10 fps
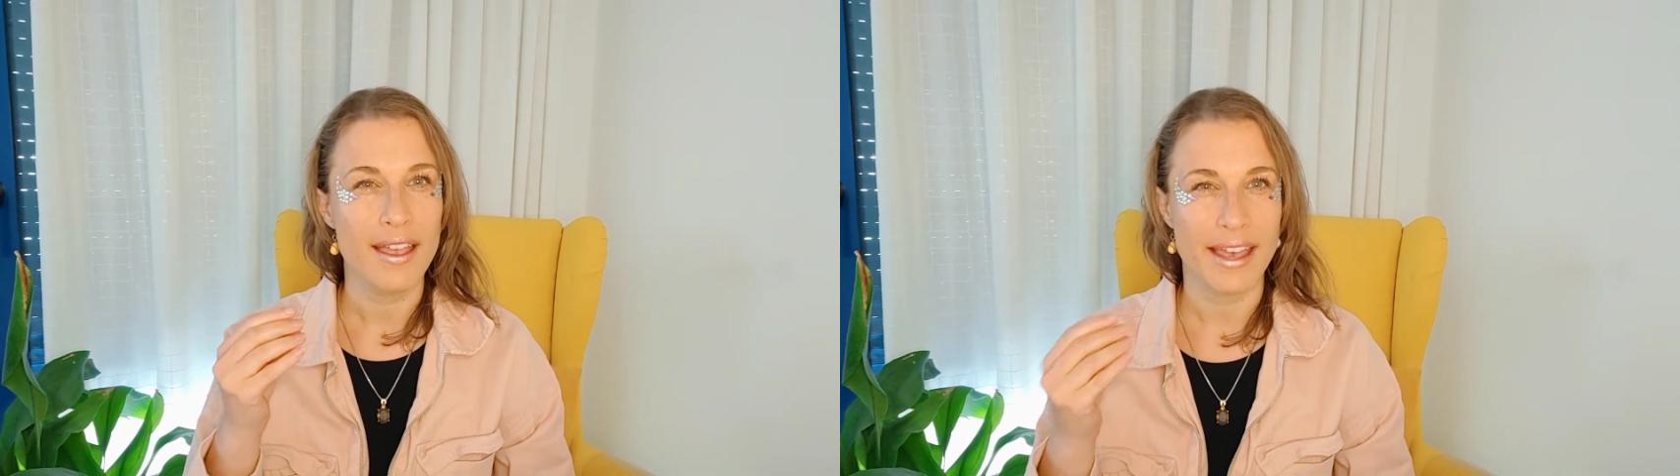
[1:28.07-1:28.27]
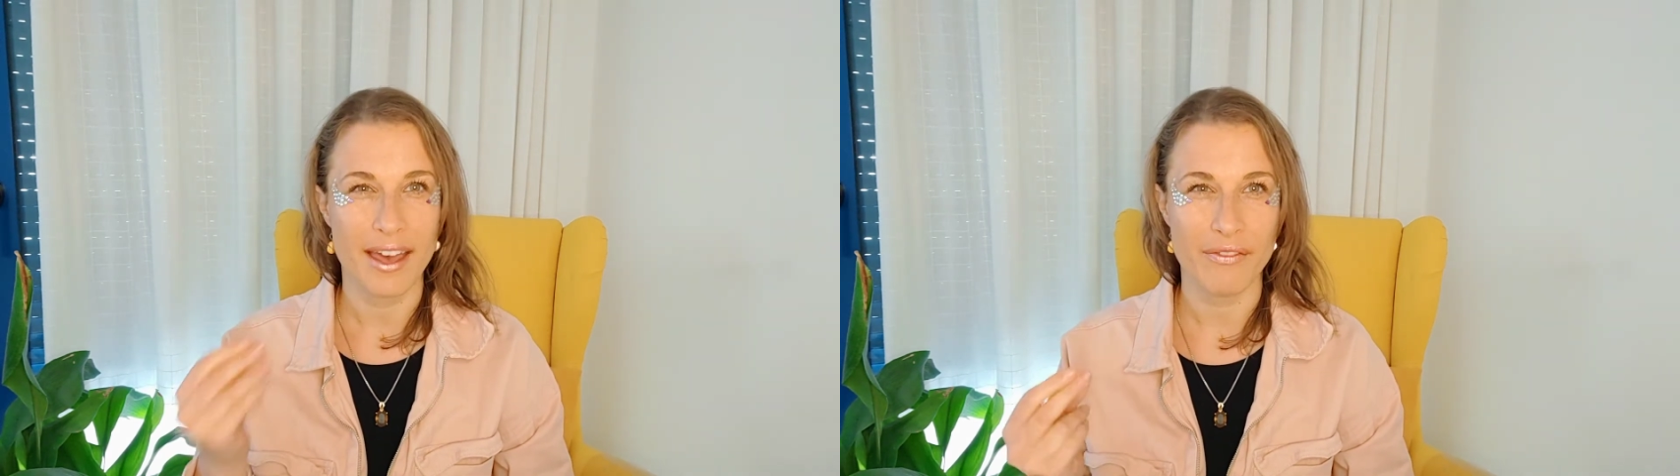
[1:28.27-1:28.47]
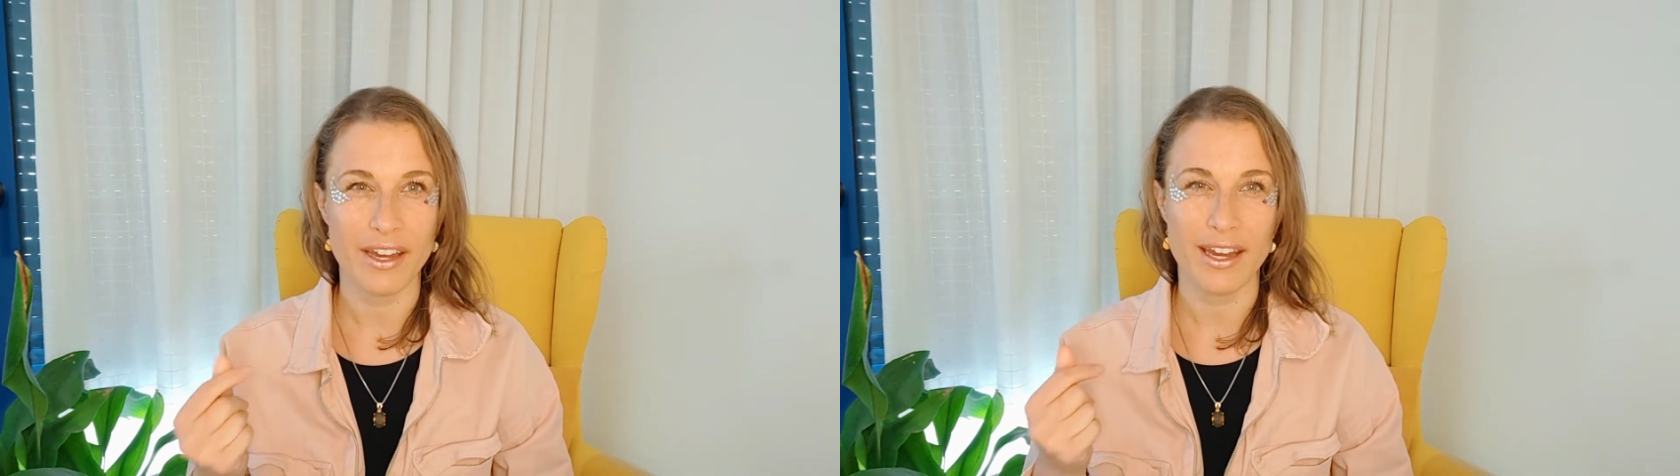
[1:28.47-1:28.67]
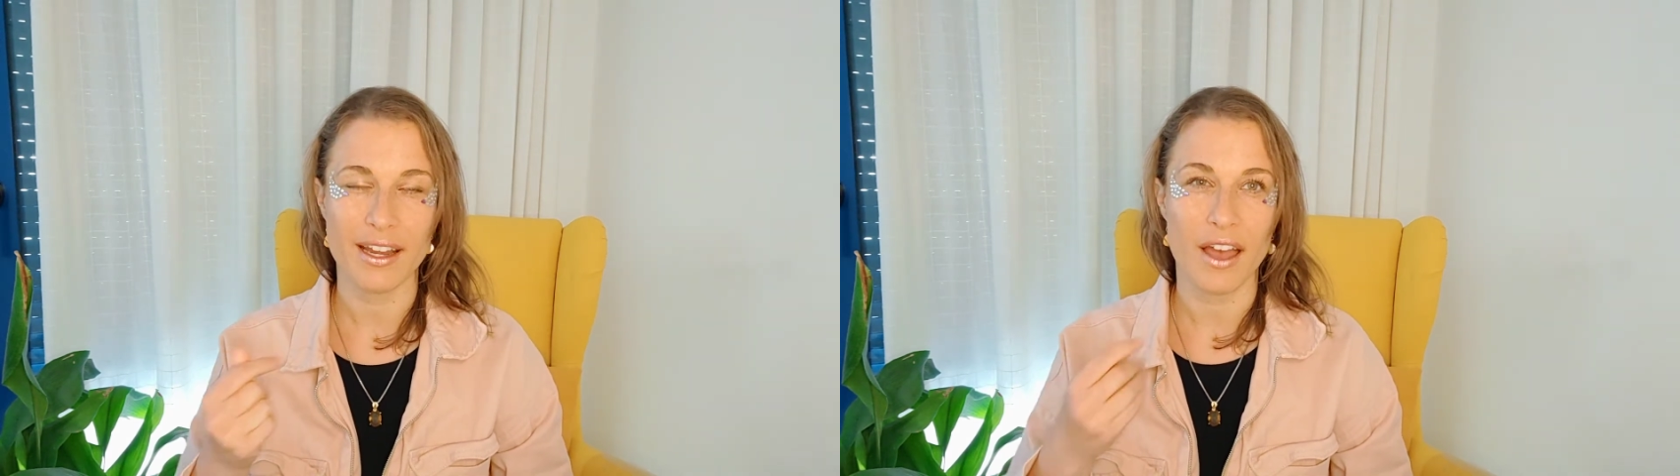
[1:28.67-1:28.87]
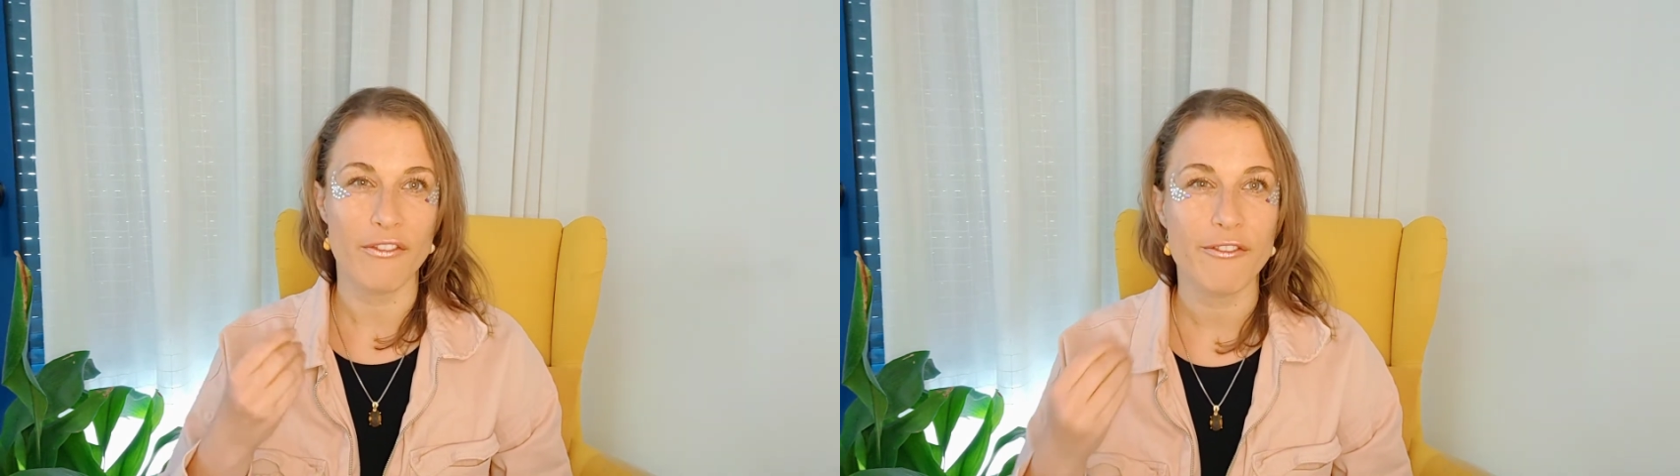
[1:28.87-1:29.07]

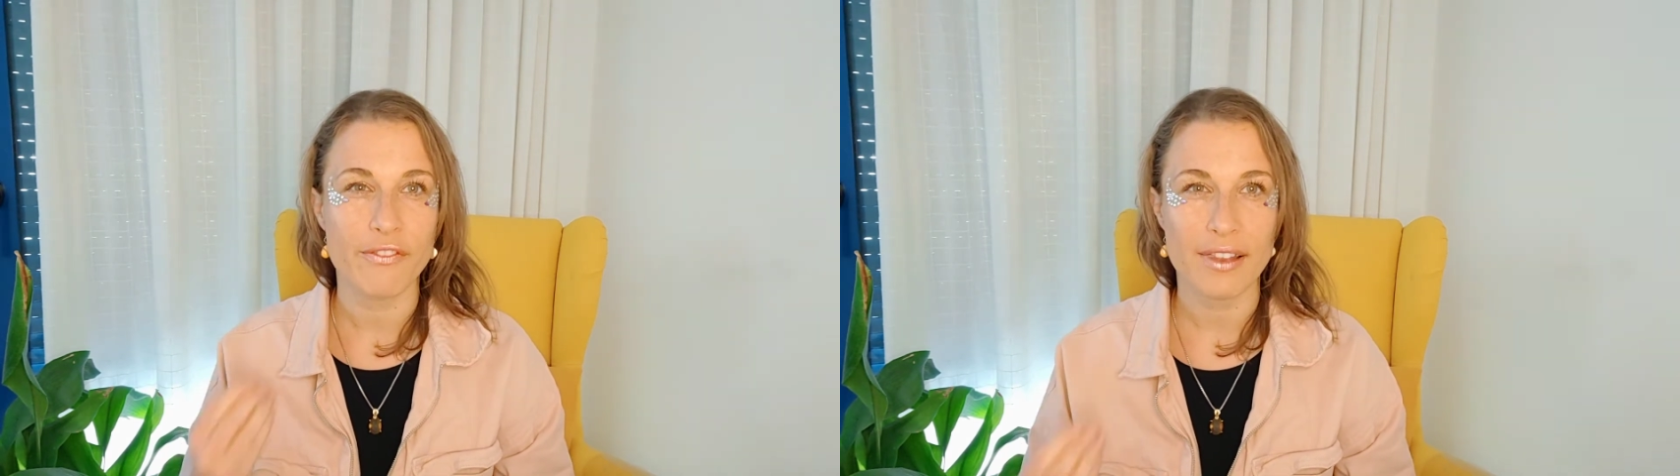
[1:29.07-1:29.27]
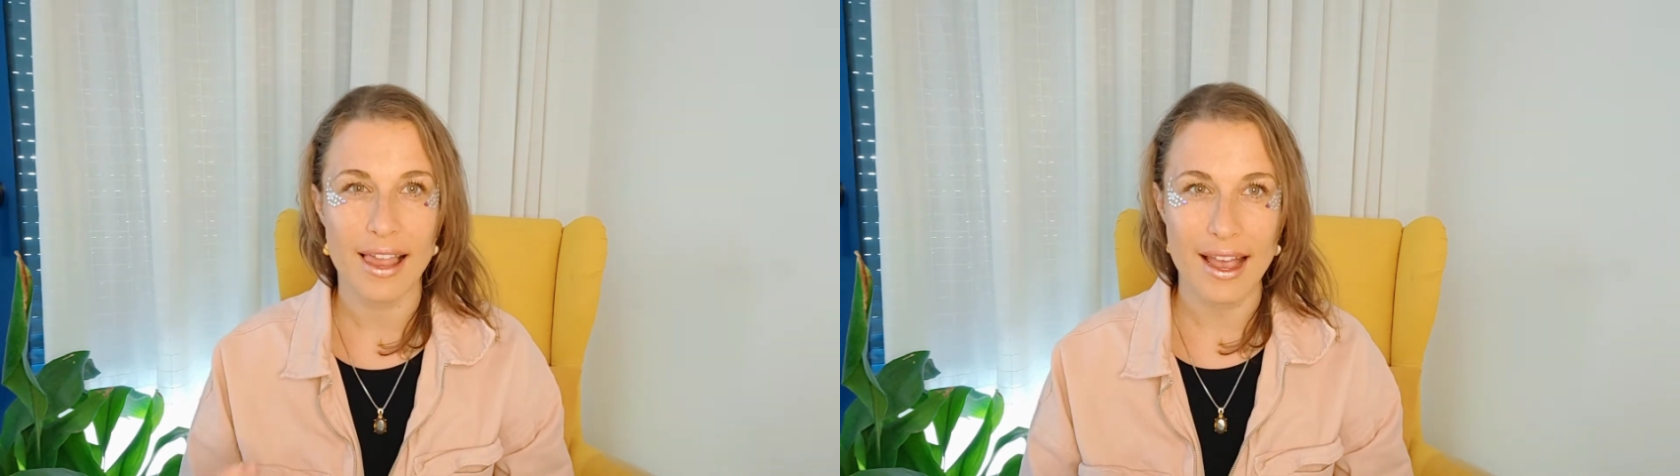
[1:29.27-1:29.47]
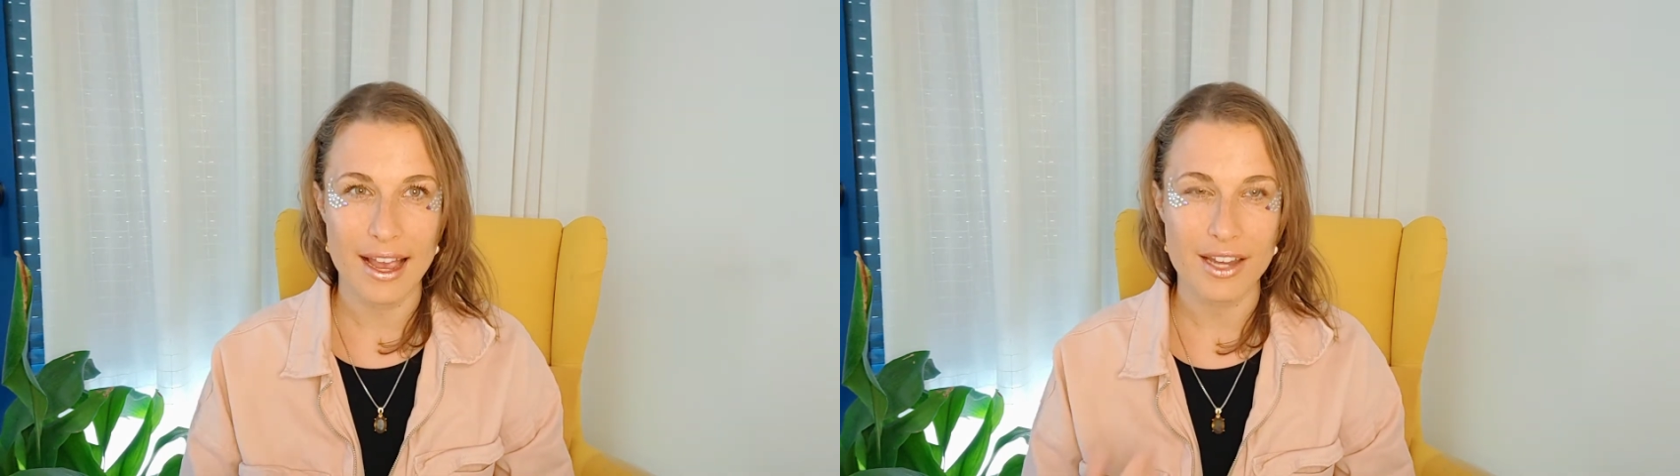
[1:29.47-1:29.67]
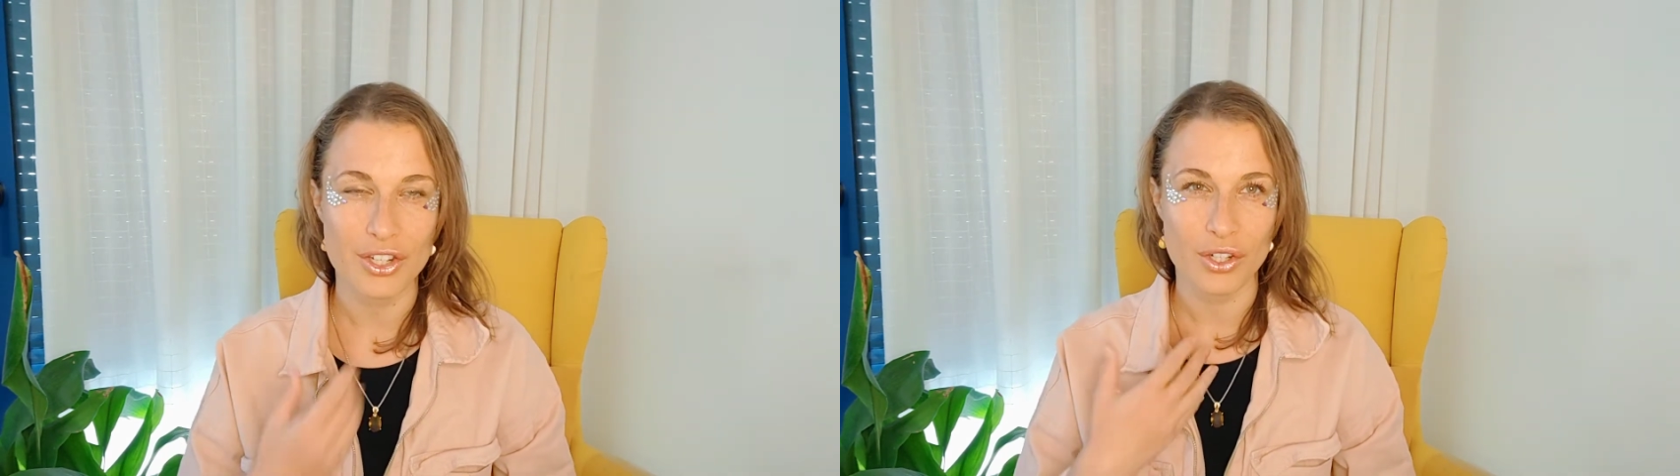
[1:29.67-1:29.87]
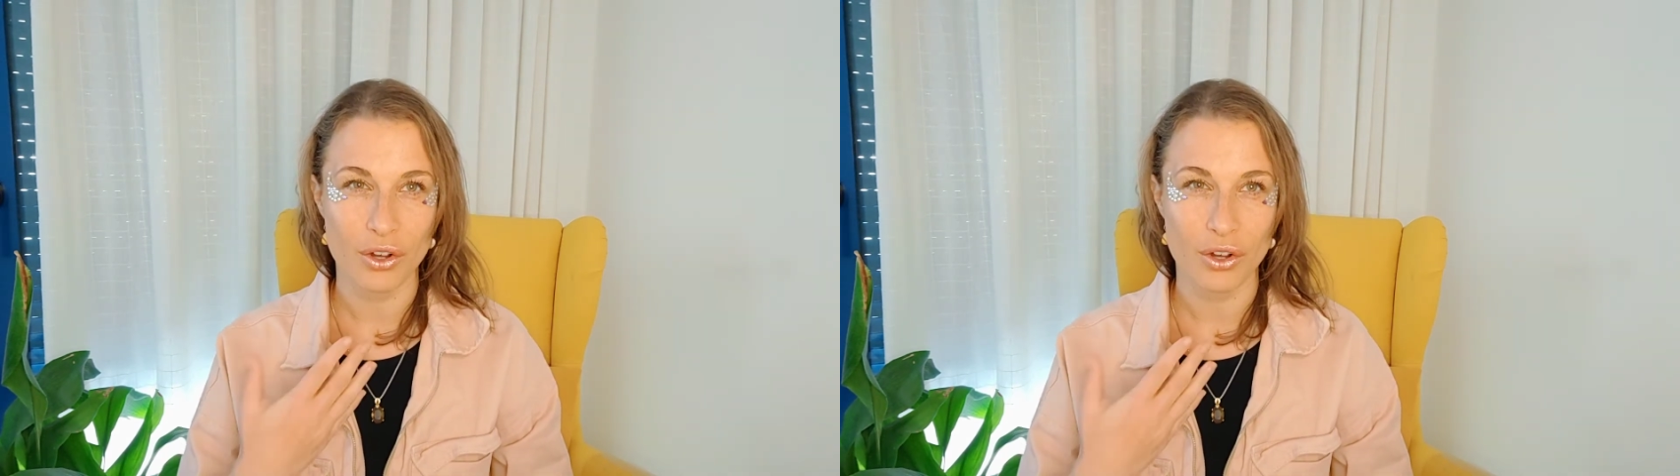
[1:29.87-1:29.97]
having a flash